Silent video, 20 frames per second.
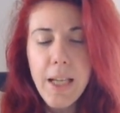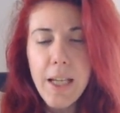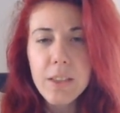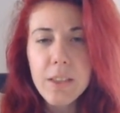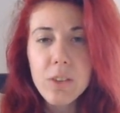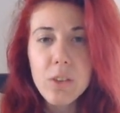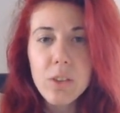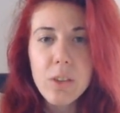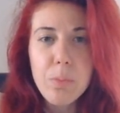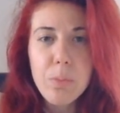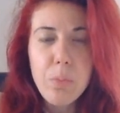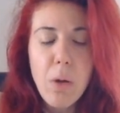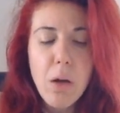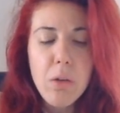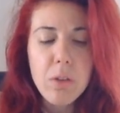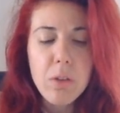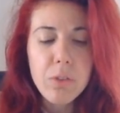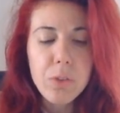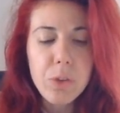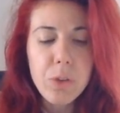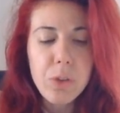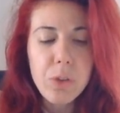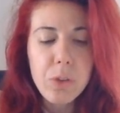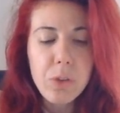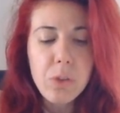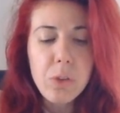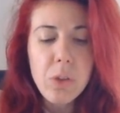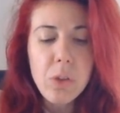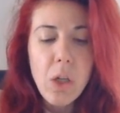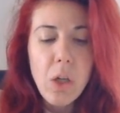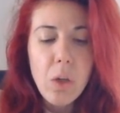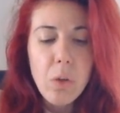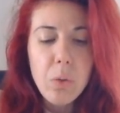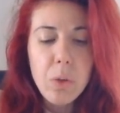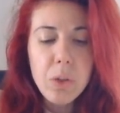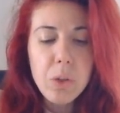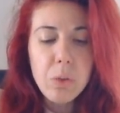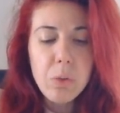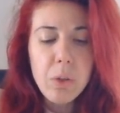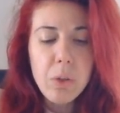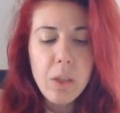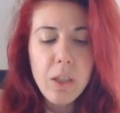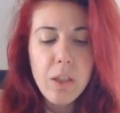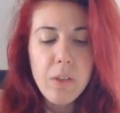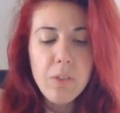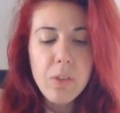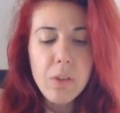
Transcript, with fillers: x on the power of two, which will give